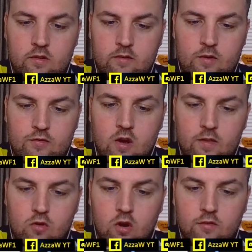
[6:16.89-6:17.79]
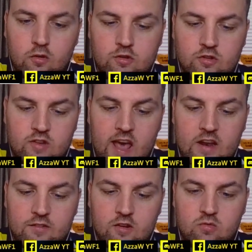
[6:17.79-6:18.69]
We've got the rival just ahead
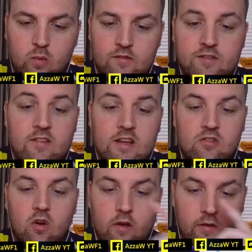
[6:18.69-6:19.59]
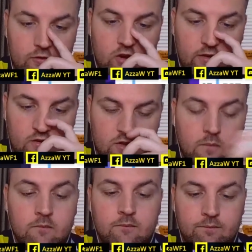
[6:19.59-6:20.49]
of us. We're very tight on tyres though.
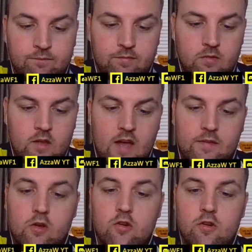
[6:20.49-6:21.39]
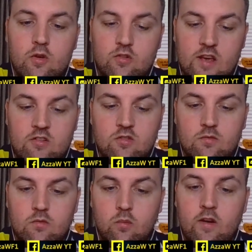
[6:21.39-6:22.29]
And the good news is
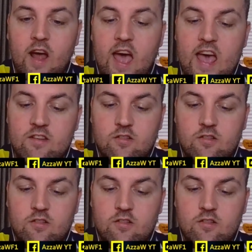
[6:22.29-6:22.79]
we're ahead